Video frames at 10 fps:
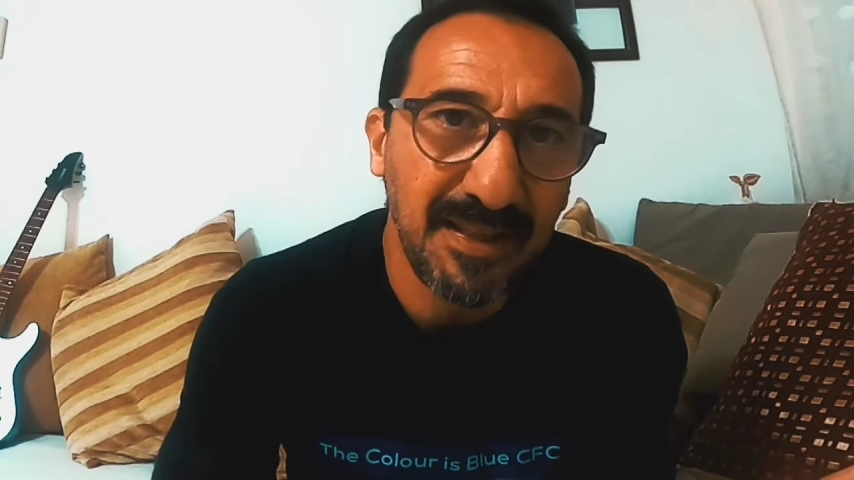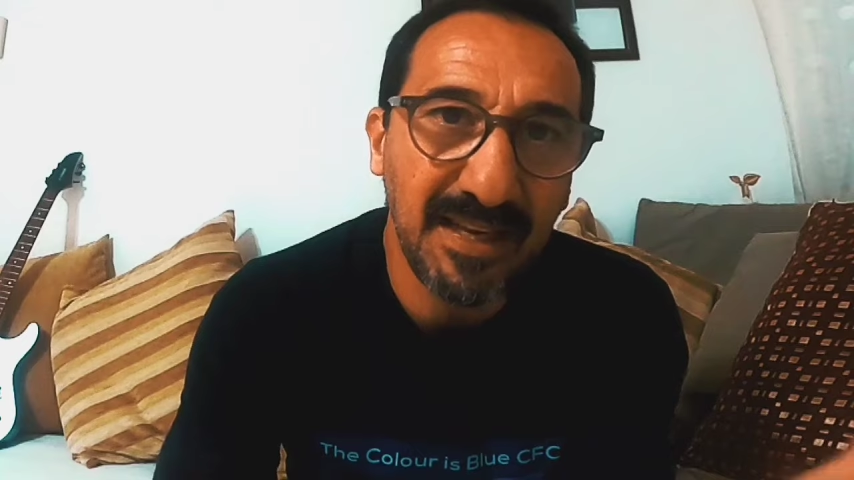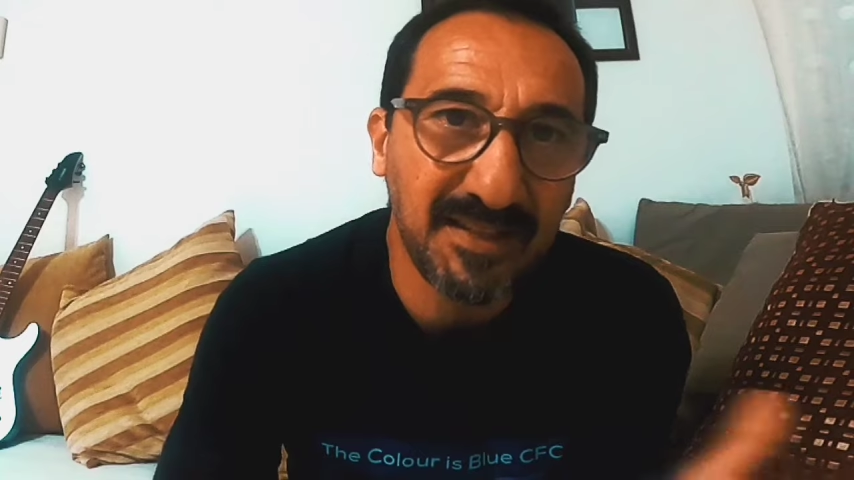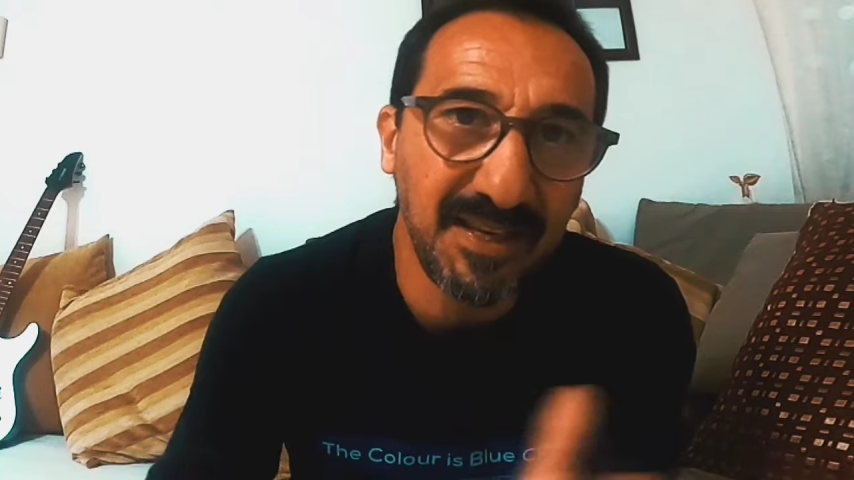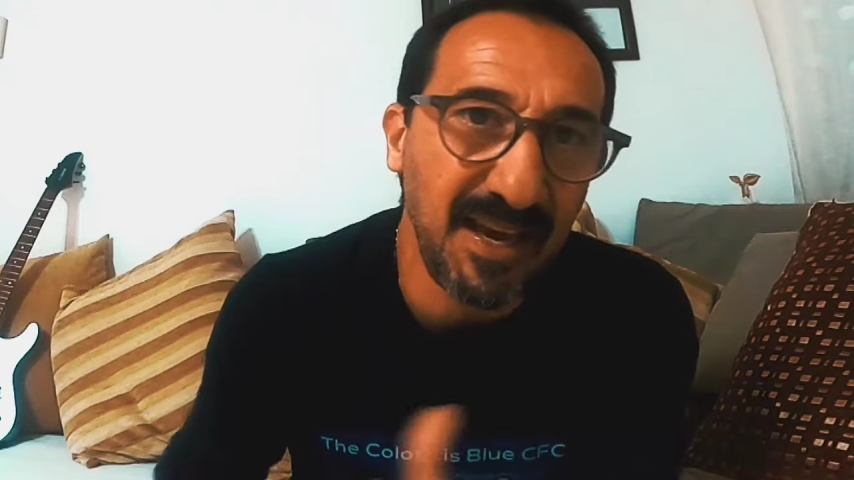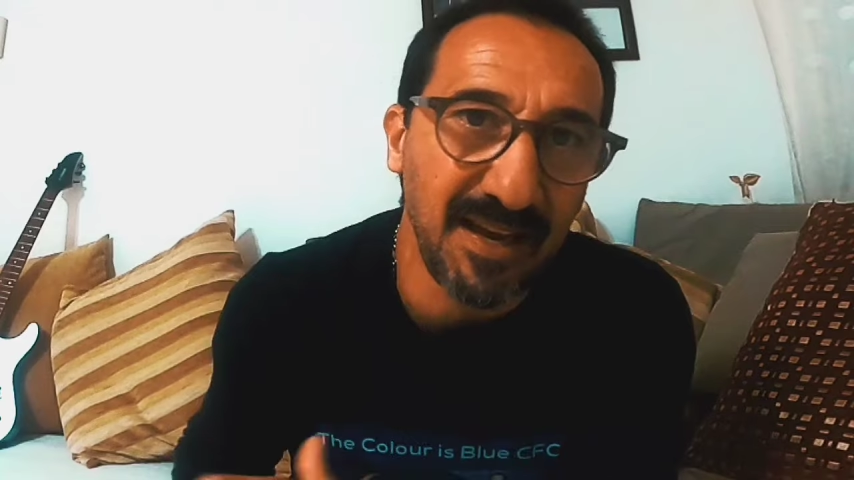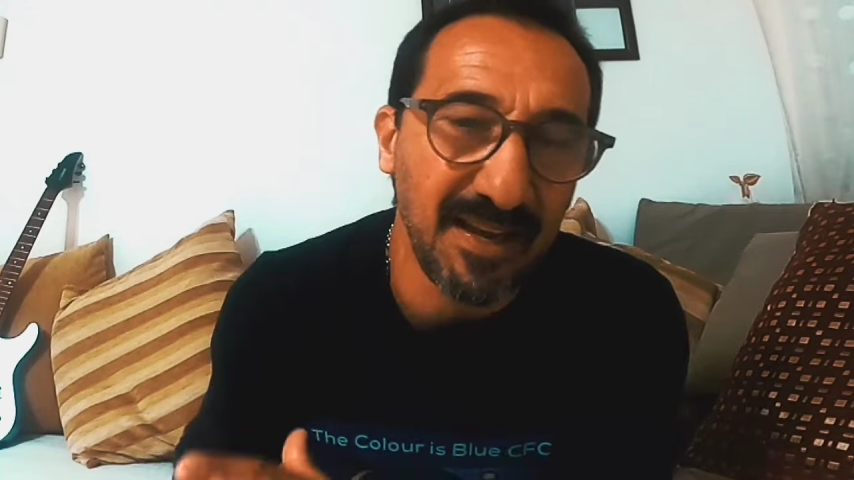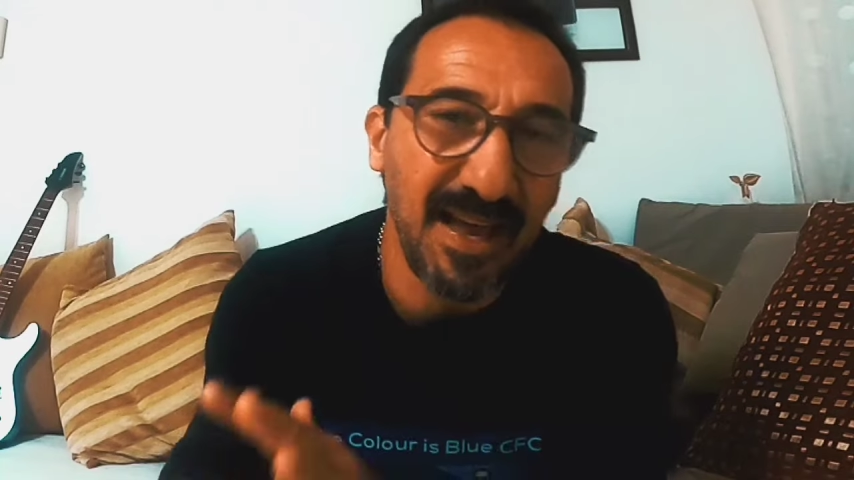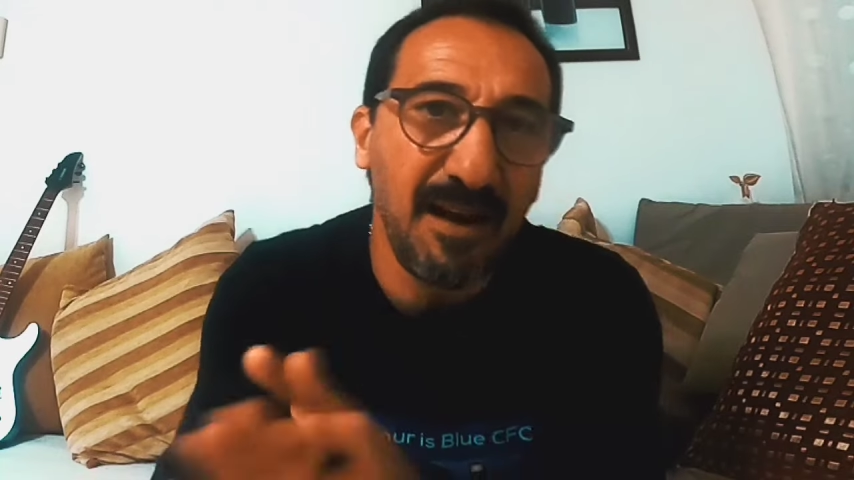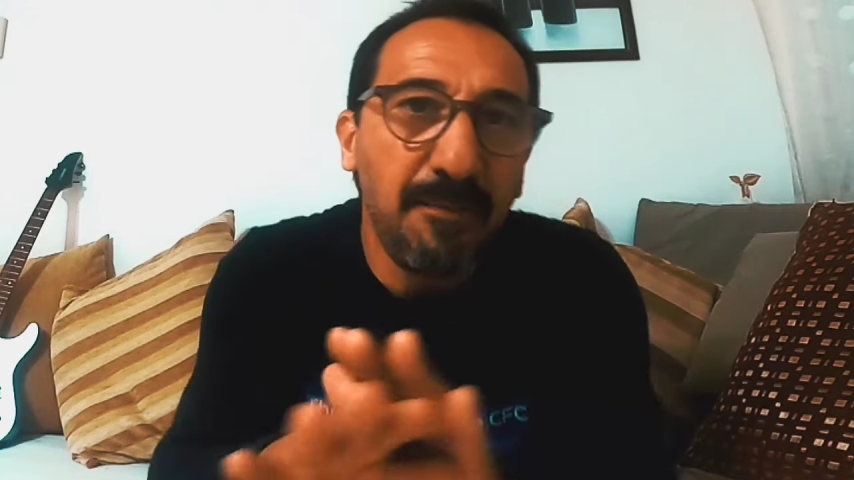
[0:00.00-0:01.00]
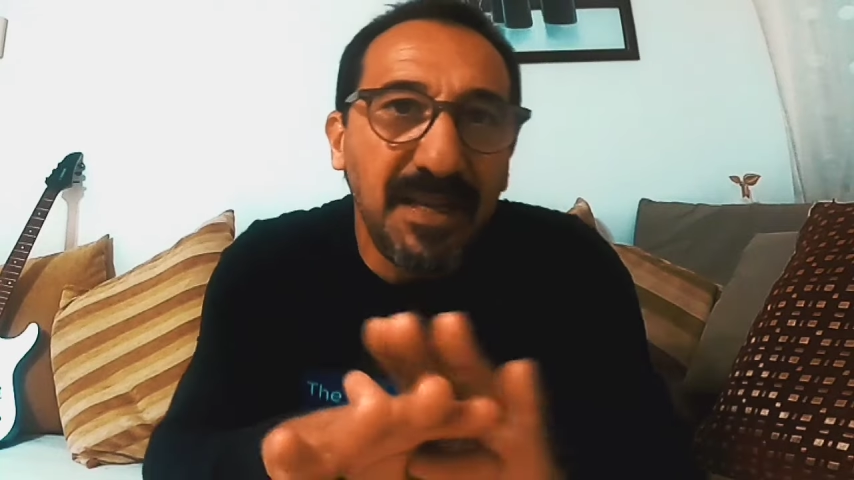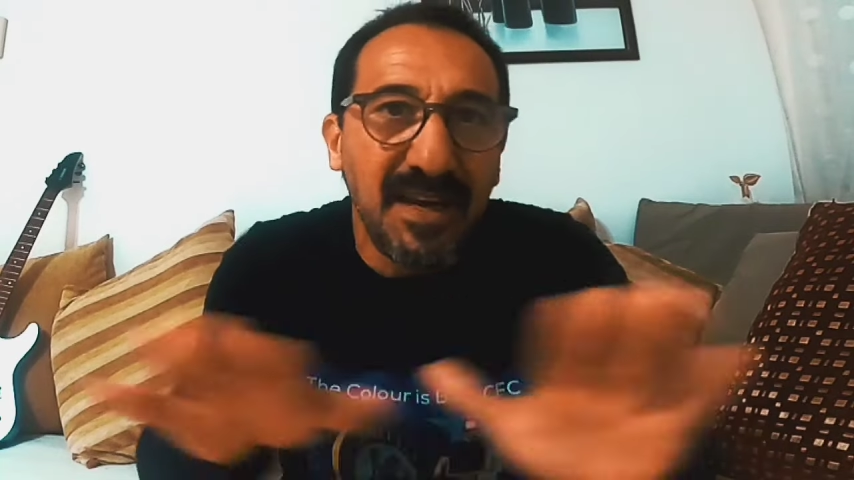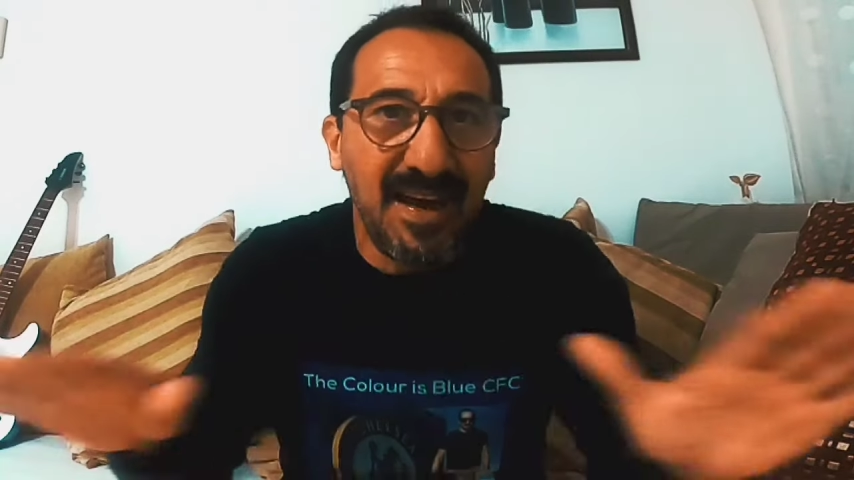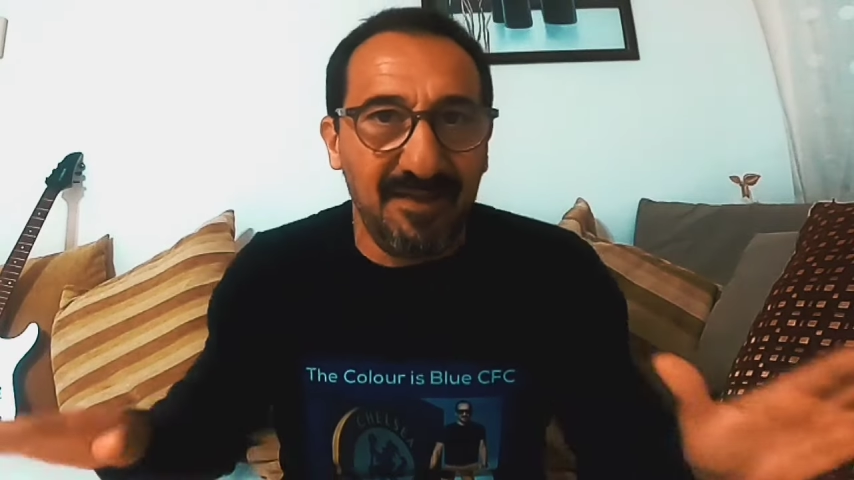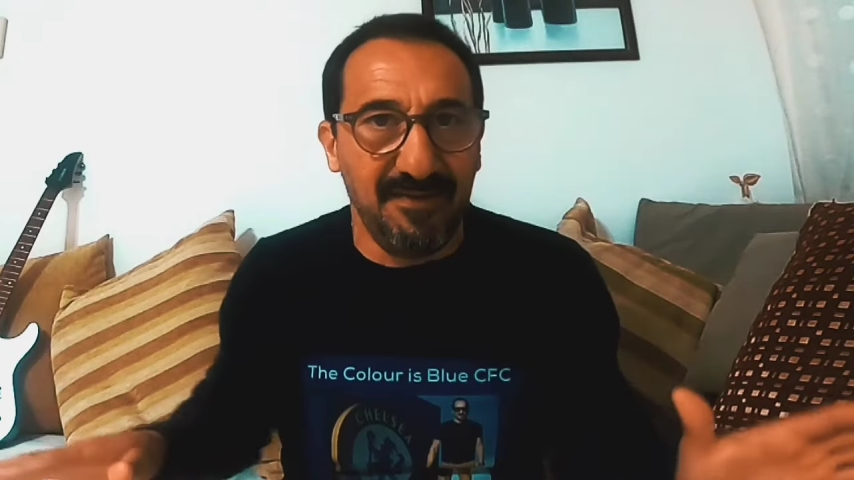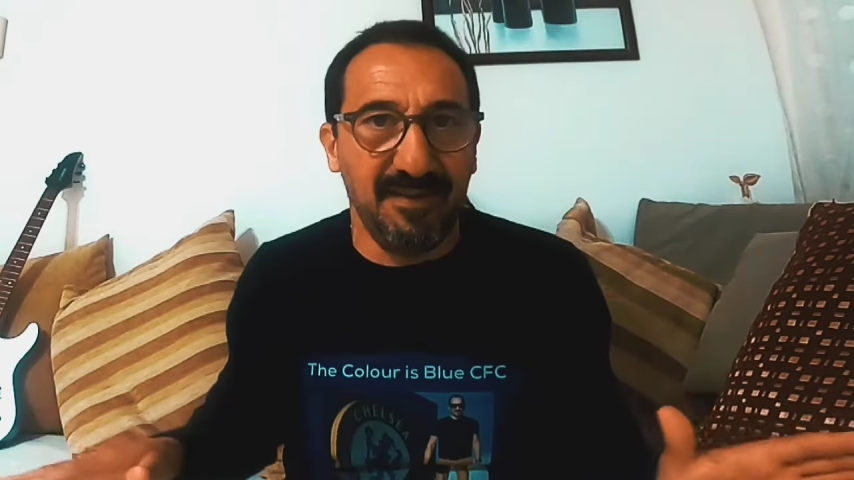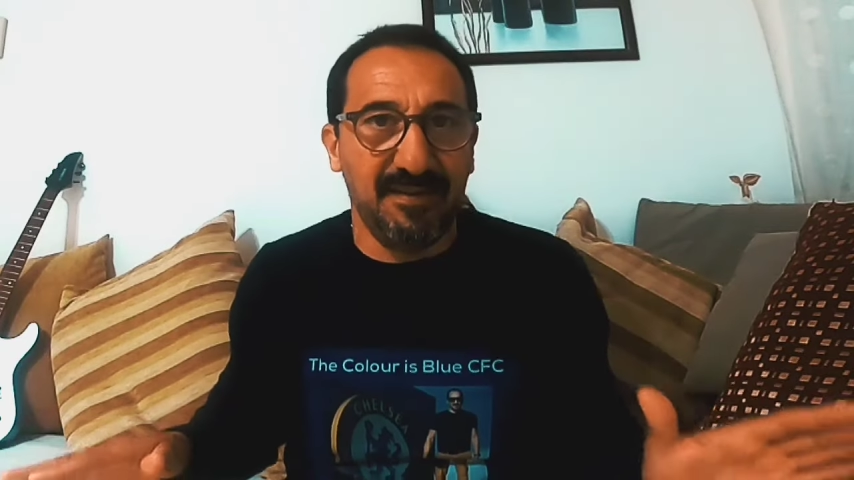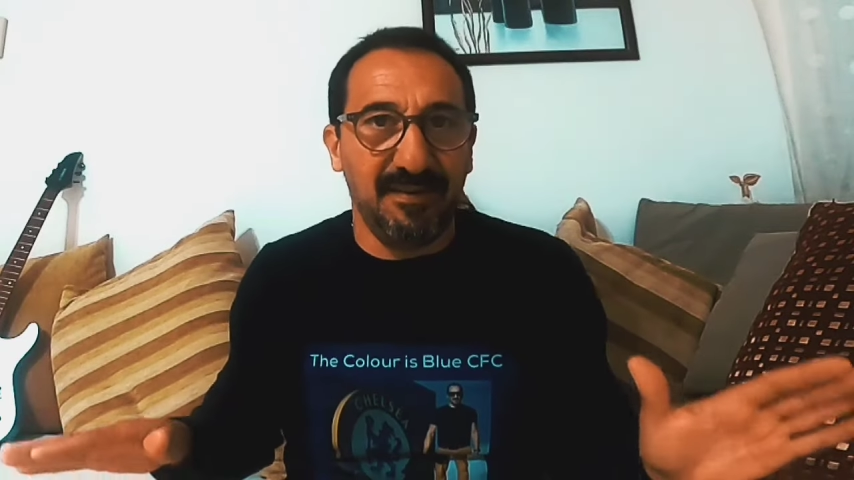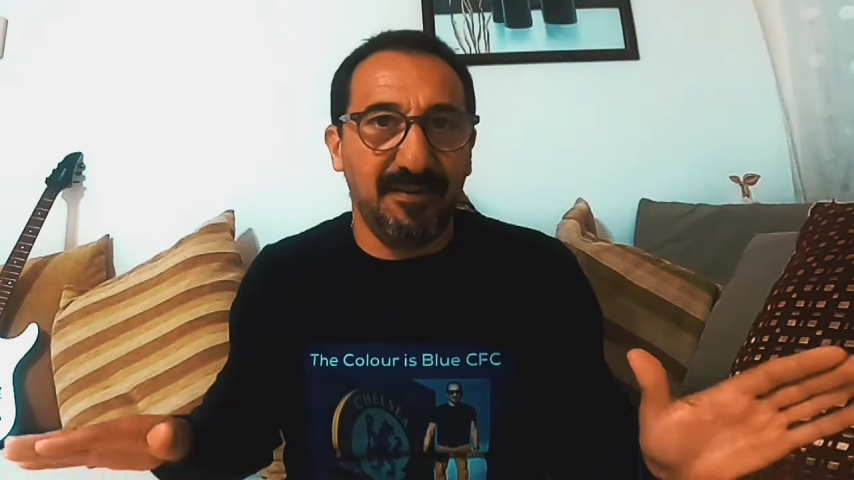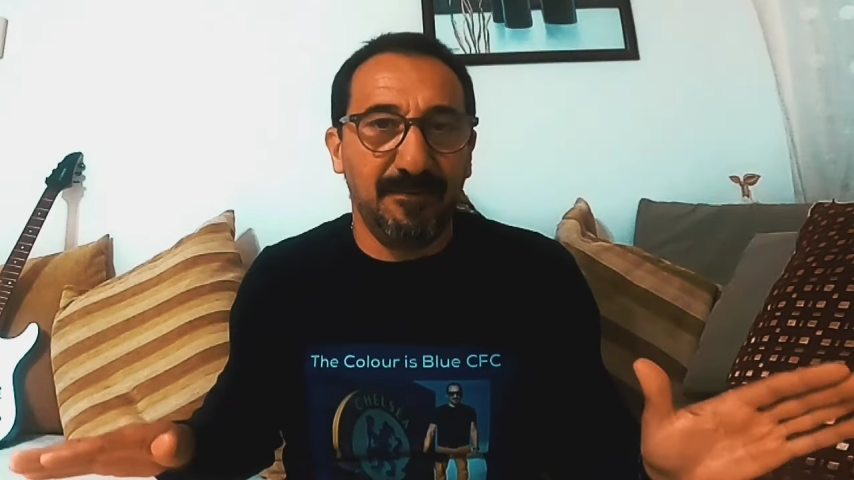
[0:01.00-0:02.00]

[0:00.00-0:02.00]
that's it, it'll be the end.